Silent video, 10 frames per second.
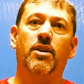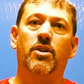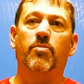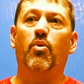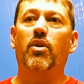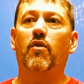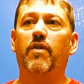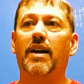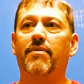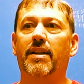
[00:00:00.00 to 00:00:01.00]
Your
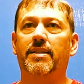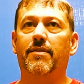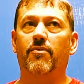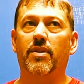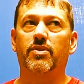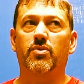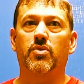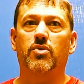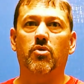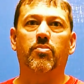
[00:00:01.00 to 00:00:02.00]
0.058 differential
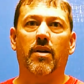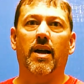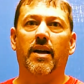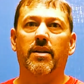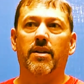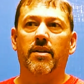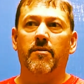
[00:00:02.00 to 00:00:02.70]
is super high.